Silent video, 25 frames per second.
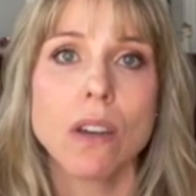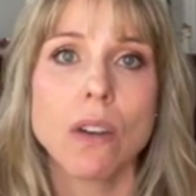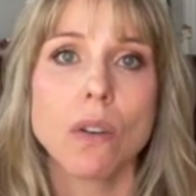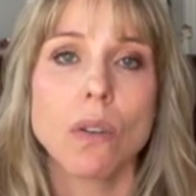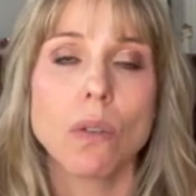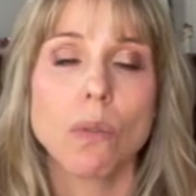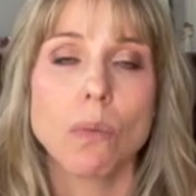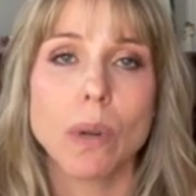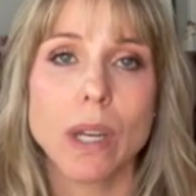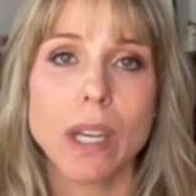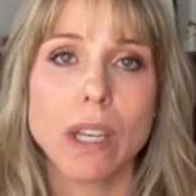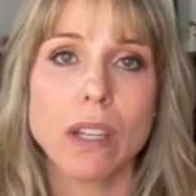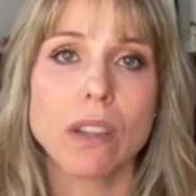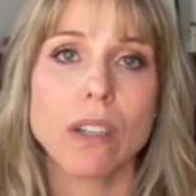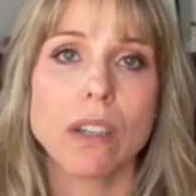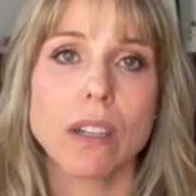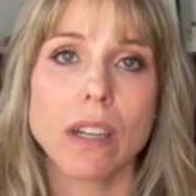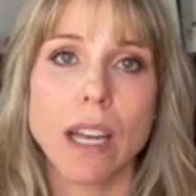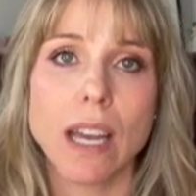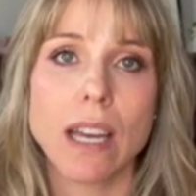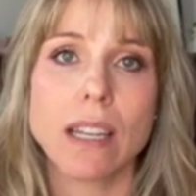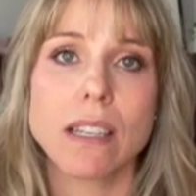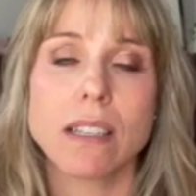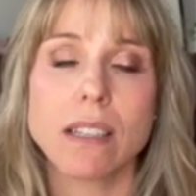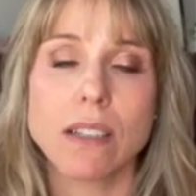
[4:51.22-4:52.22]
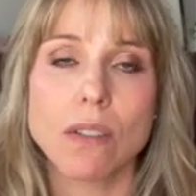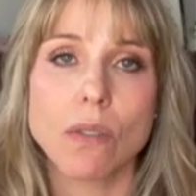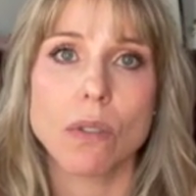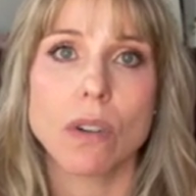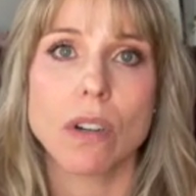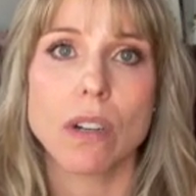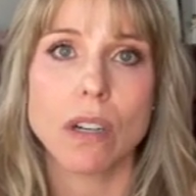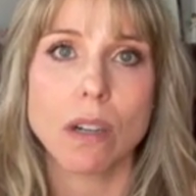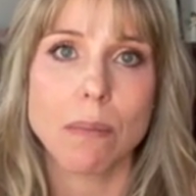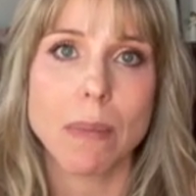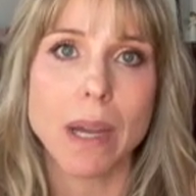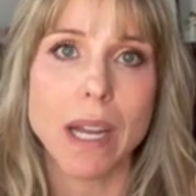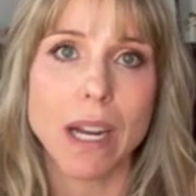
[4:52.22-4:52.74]
we can look at in
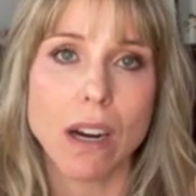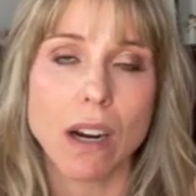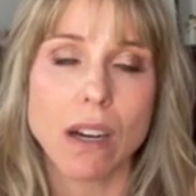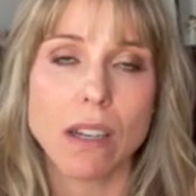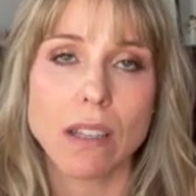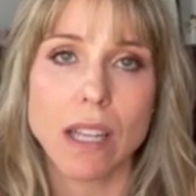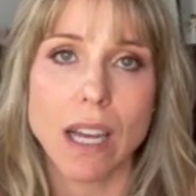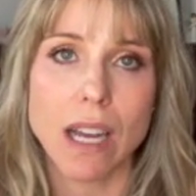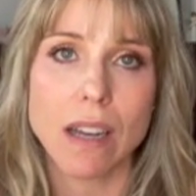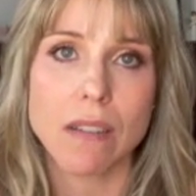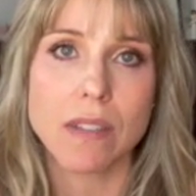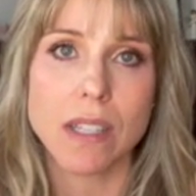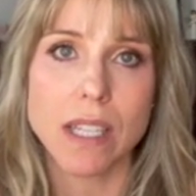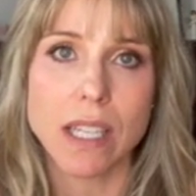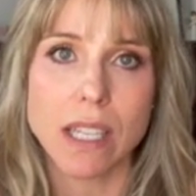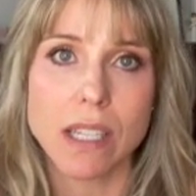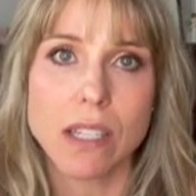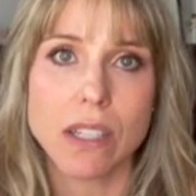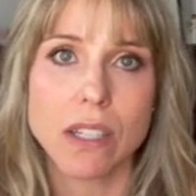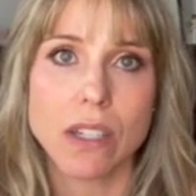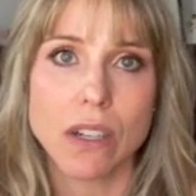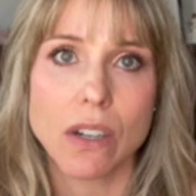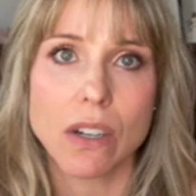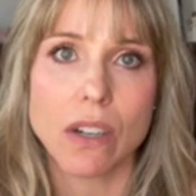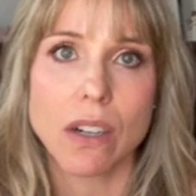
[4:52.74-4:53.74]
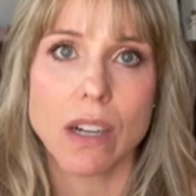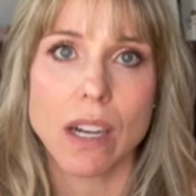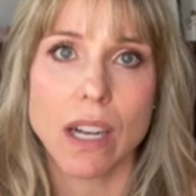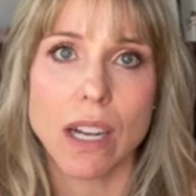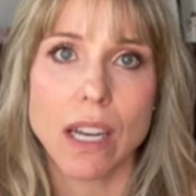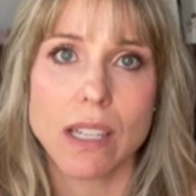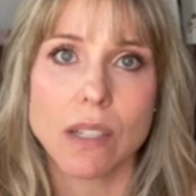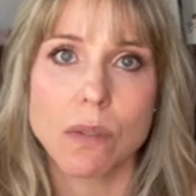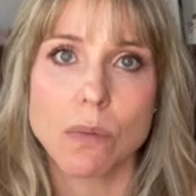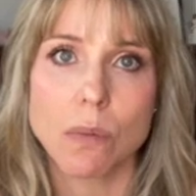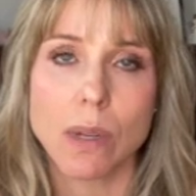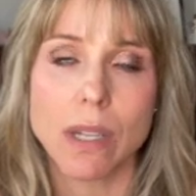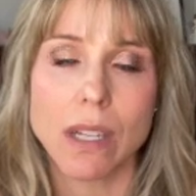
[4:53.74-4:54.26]
order to make our lives easier
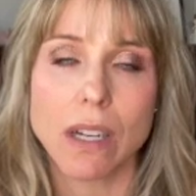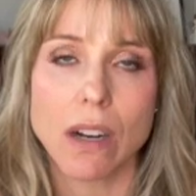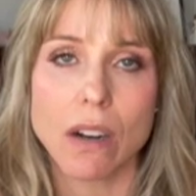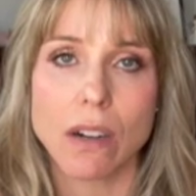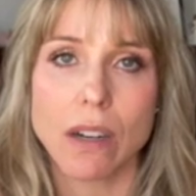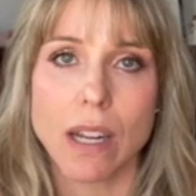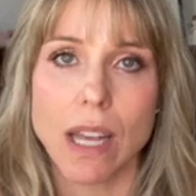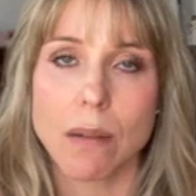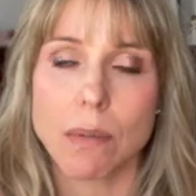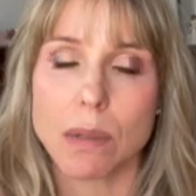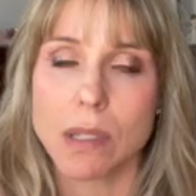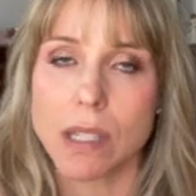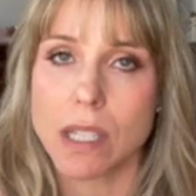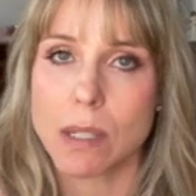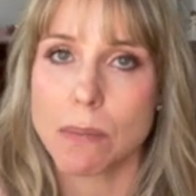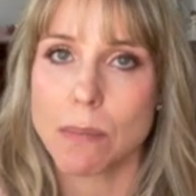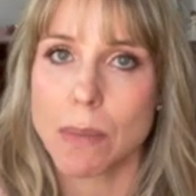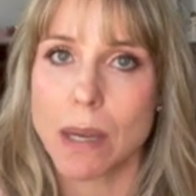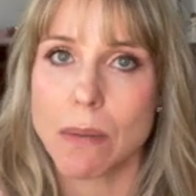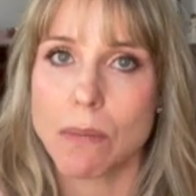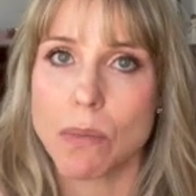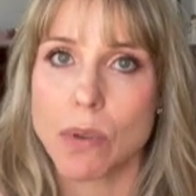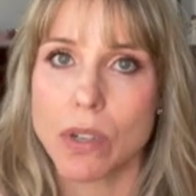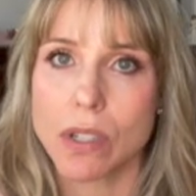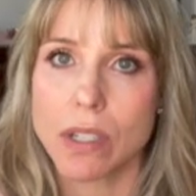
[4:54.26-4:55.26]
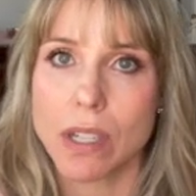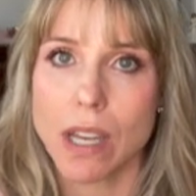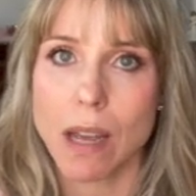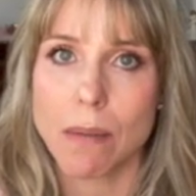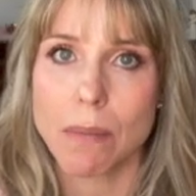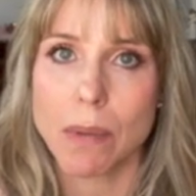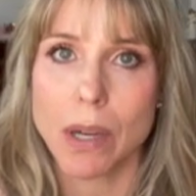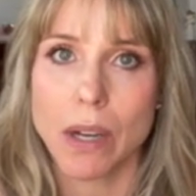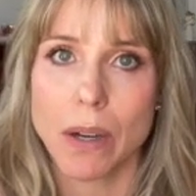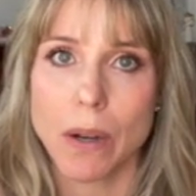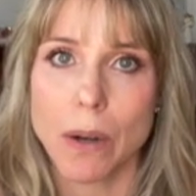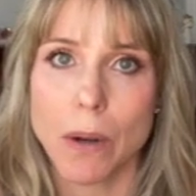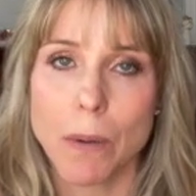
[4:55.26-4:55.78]
as we aren't able to spend more time
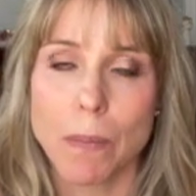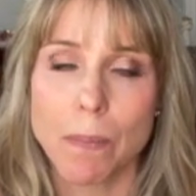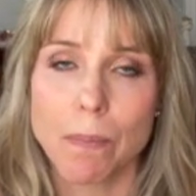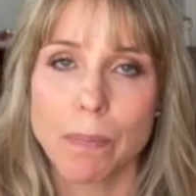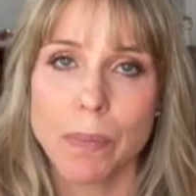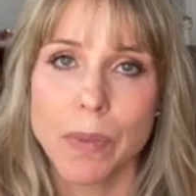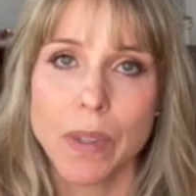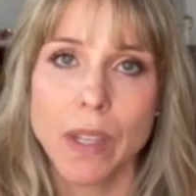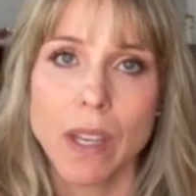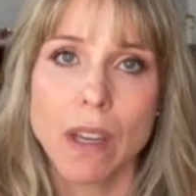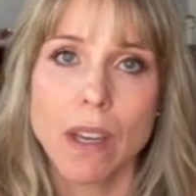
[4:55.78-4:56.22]
at home.